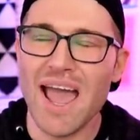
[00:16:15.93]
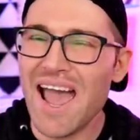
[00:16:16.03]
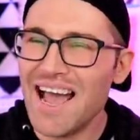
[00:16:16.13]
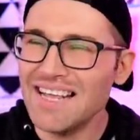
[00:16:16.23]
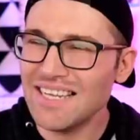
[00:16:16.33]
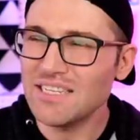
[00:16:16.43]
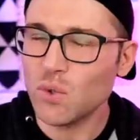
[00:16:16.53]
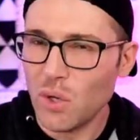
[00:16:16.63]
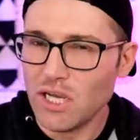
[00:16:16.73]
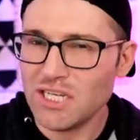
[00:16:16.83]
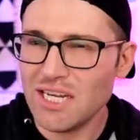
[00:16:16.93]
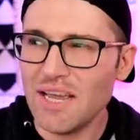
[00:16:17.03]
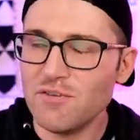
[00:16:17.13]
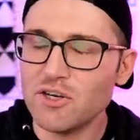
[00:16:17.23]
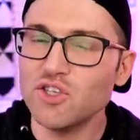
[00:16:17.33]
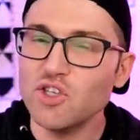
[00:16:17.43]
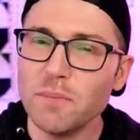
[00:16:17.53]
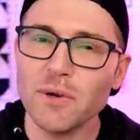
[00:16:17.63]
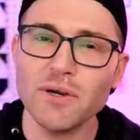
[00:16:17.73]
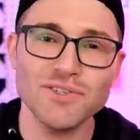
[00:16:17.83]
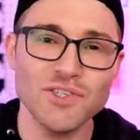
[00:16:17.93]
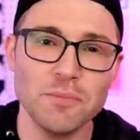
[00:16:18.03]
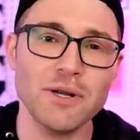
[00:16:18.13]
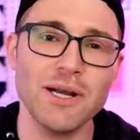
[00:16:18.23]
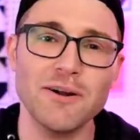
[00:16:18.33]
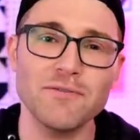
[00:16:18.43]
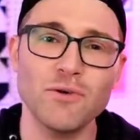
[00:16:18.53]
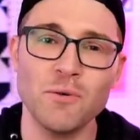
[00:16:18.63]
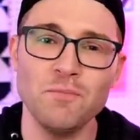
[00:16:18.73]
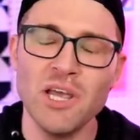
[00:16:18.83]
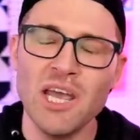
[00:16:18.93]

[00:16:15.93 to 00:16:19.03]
as a squeegee if you're super, super careful.